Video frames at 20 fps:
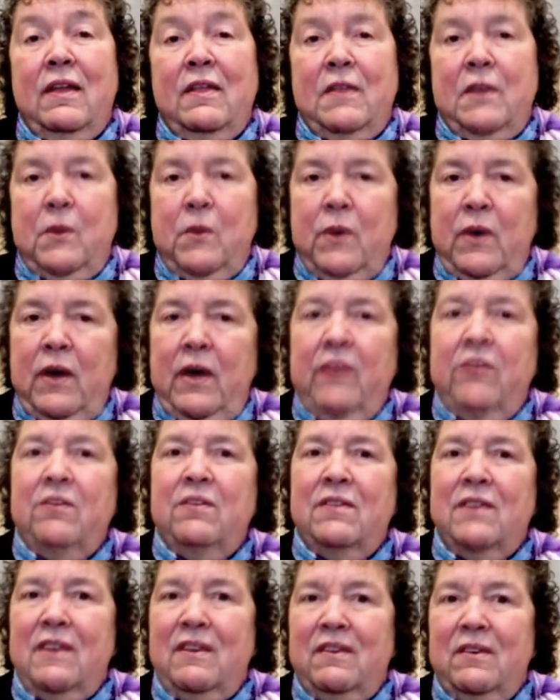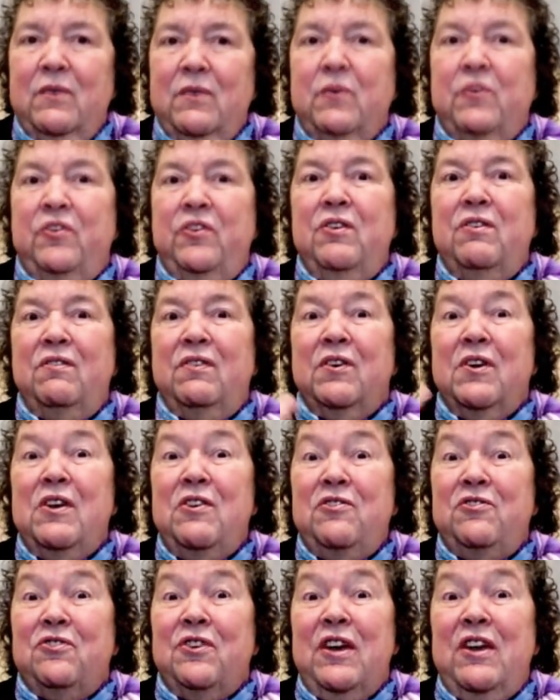There were other things that were still very
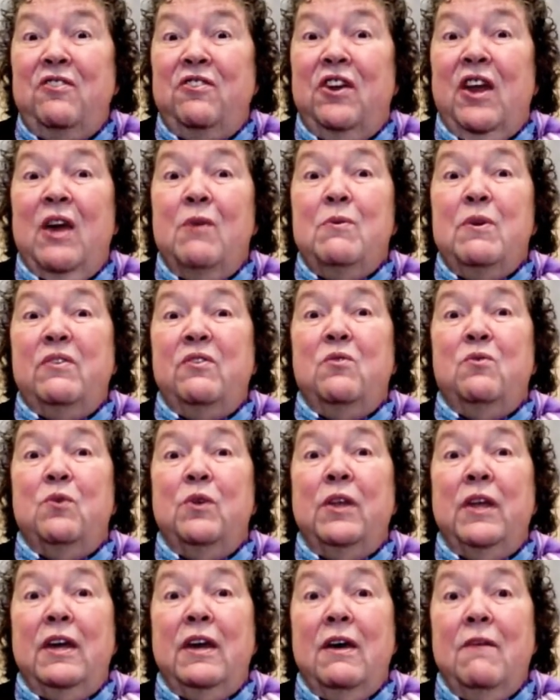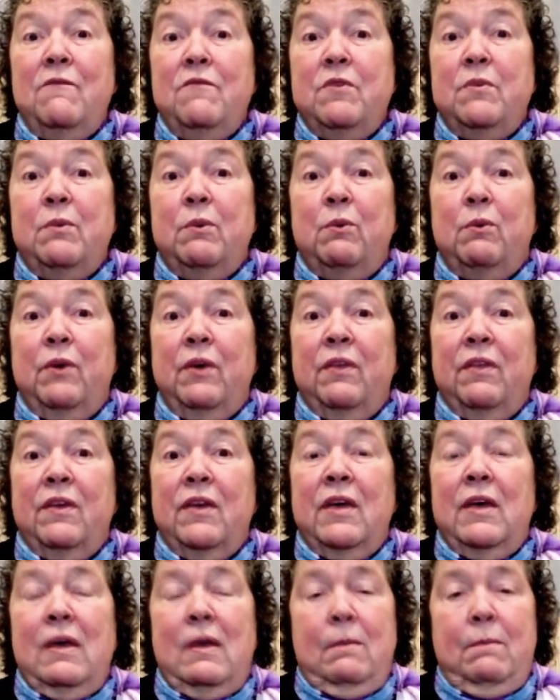strange and I wasn't really comfortable with,
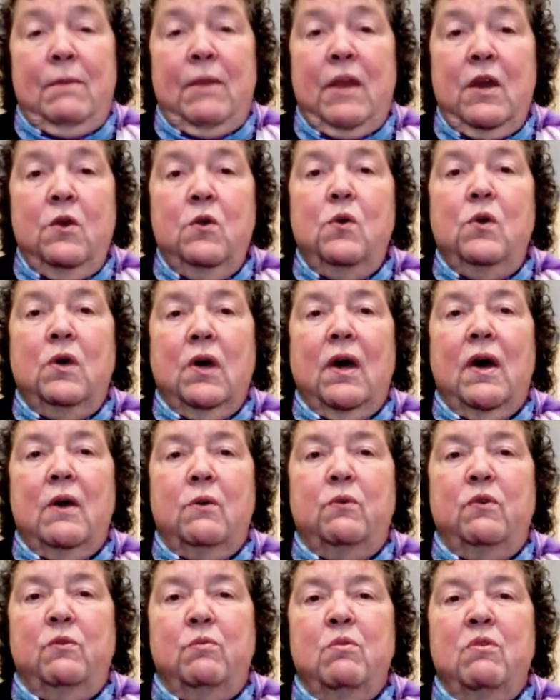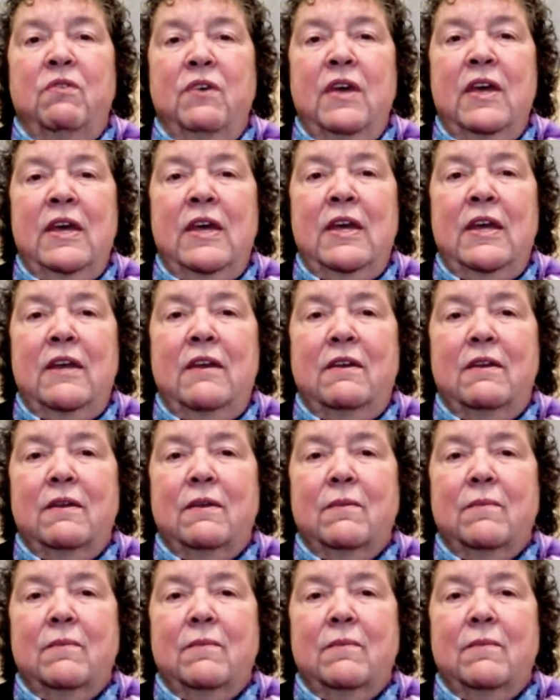but I knew God was moving in it.